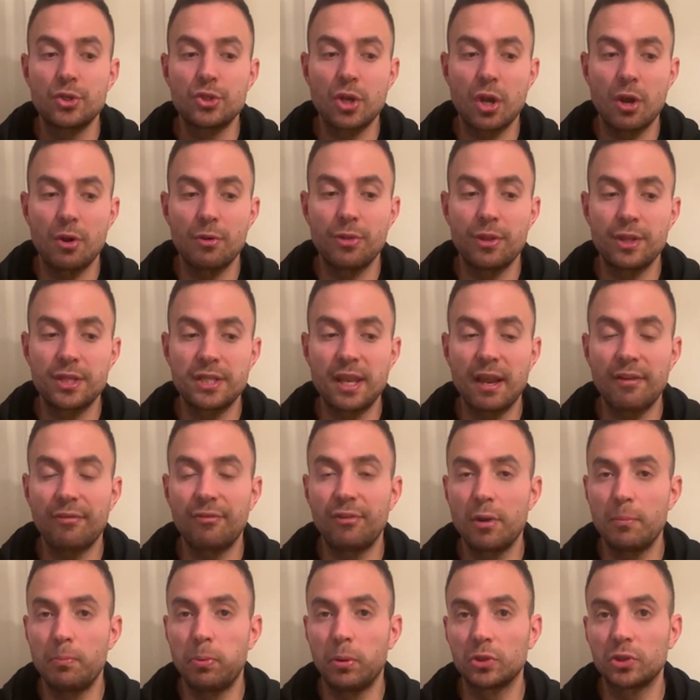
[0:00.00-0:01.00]
So there's
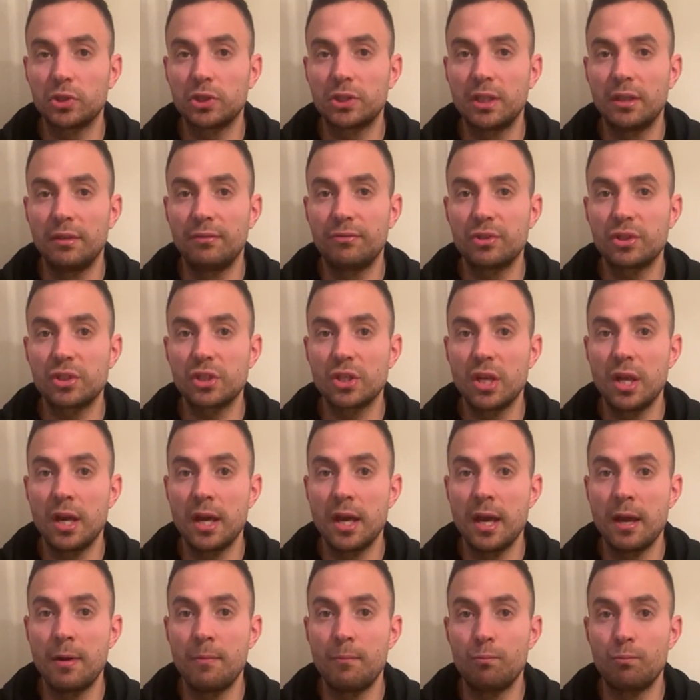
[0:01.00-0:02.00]
definitely positives.
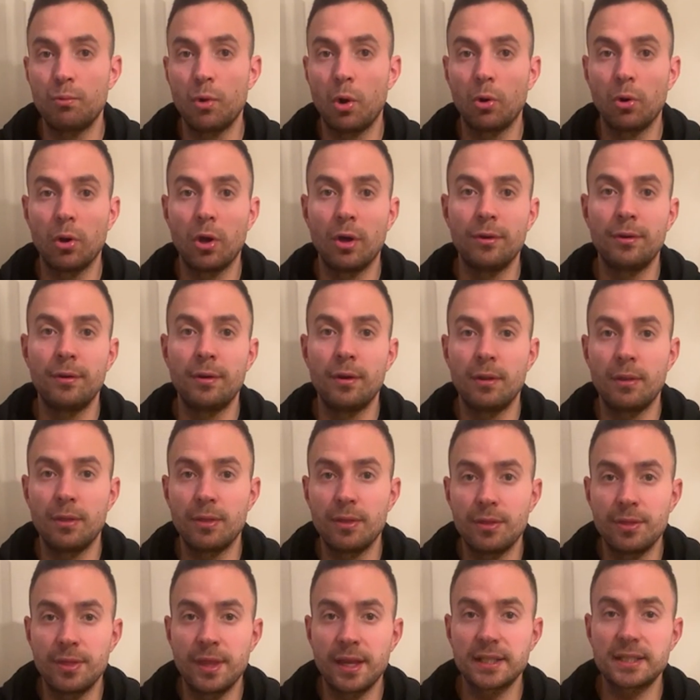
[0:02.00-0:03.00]
Roll on
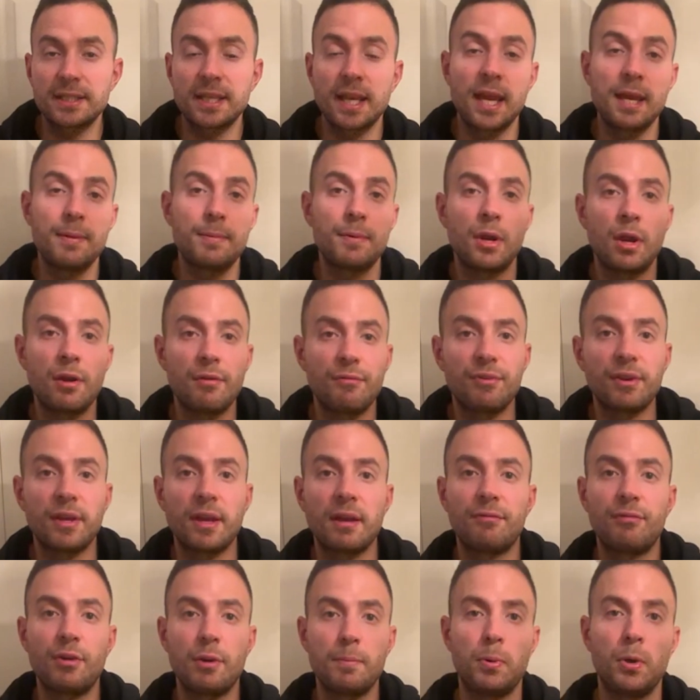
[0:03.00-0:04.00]
next game and hopefully
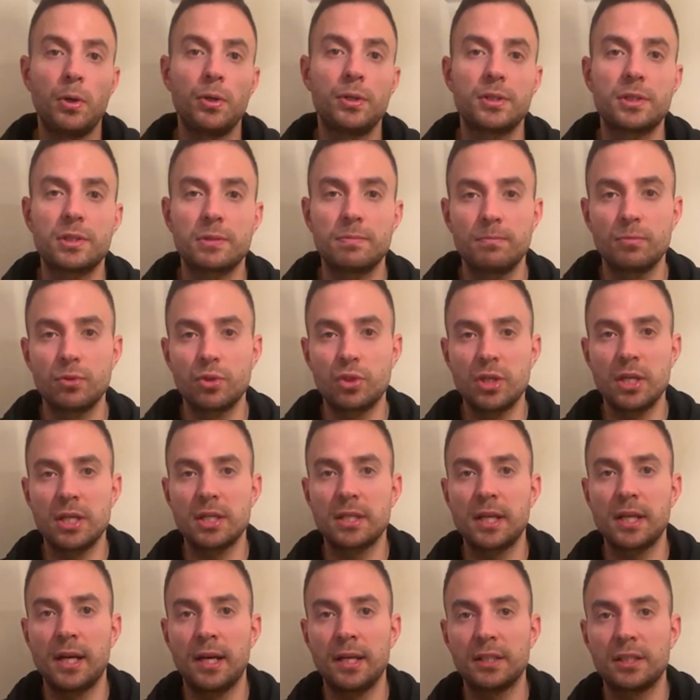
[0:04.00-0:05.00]
get 3 points.
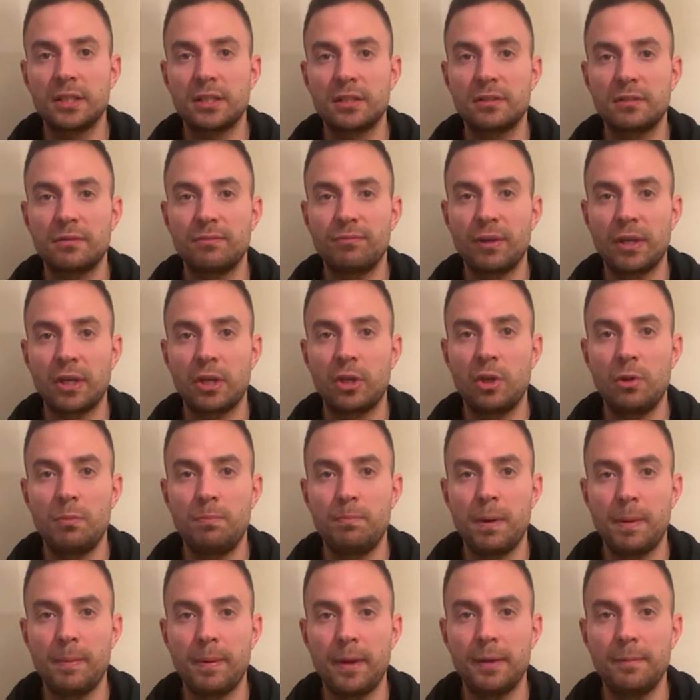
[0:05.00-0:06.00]
Cheers, guys. Thank you.
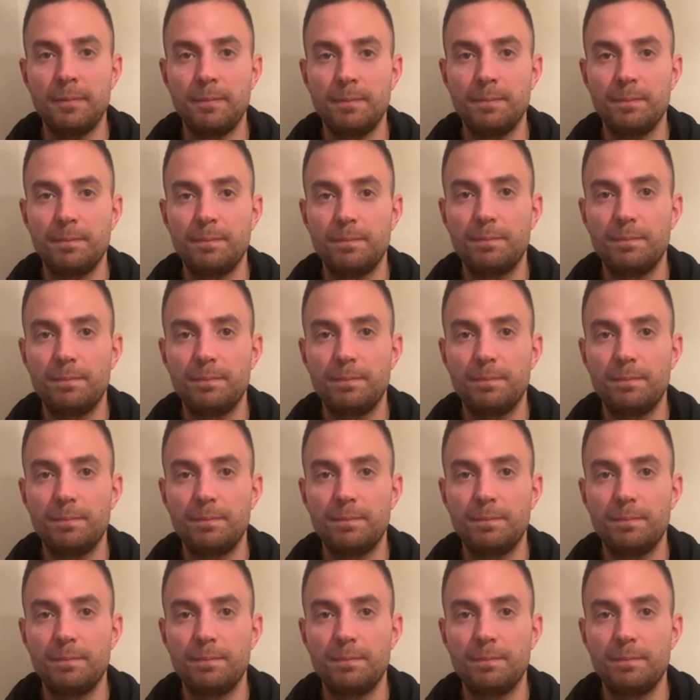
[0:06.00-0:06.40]
Bye-bye.